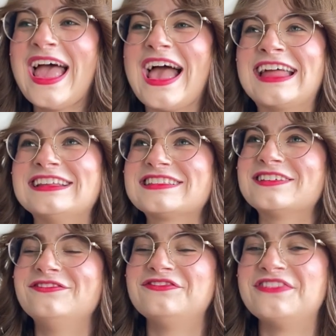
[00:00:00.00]
and it's a
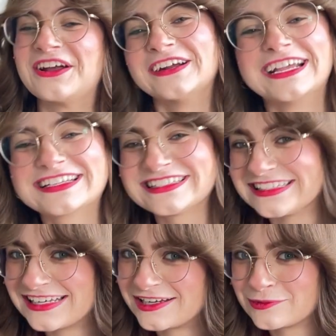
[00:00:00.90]
very
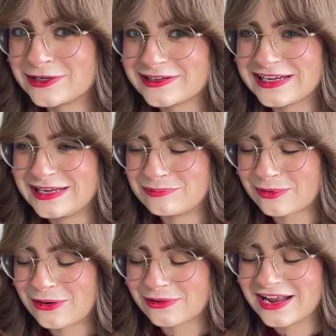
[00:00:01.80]
exciting work in
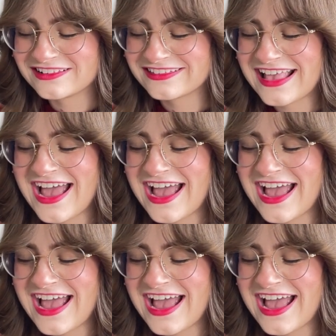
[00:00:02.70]
progress.